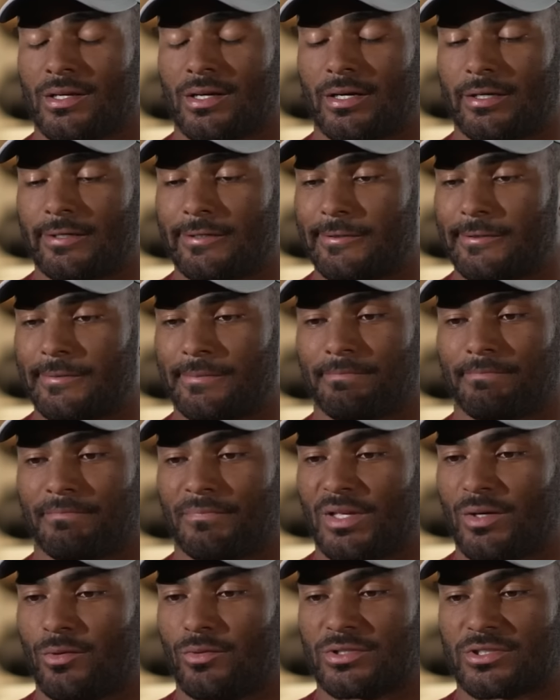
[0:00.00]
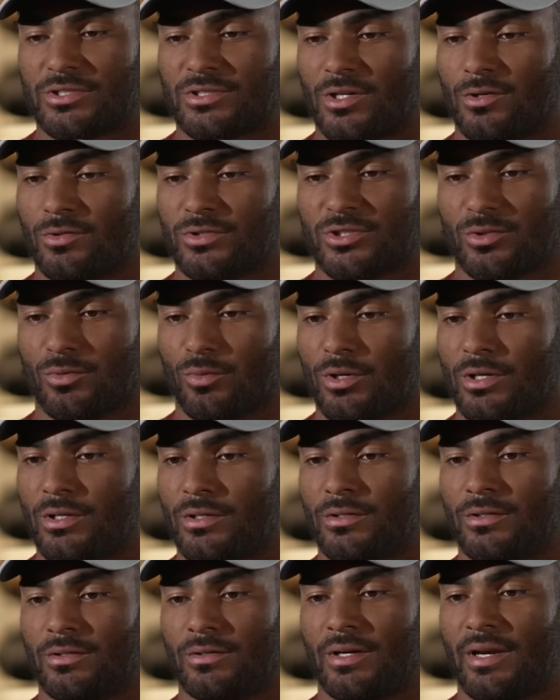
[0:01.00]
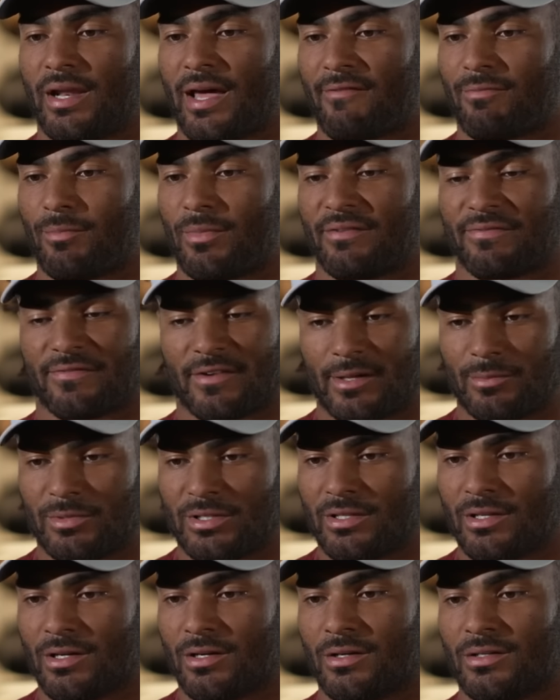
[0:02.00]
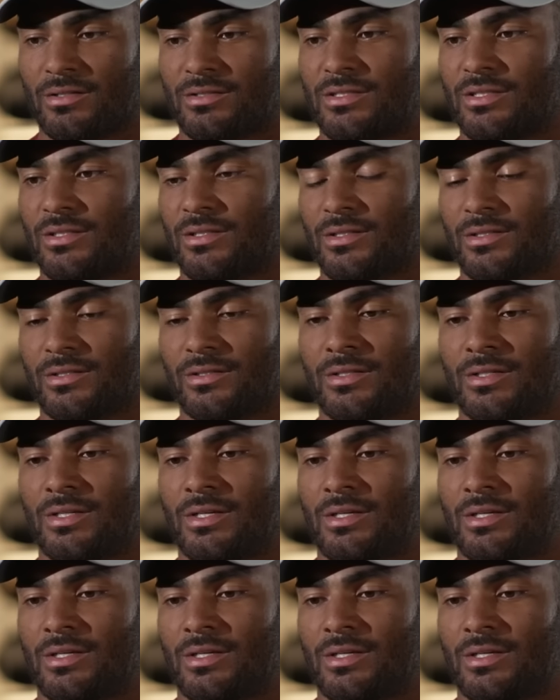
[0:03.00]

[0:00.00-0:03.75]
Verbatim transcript: um, it was so surreal, and having my family there to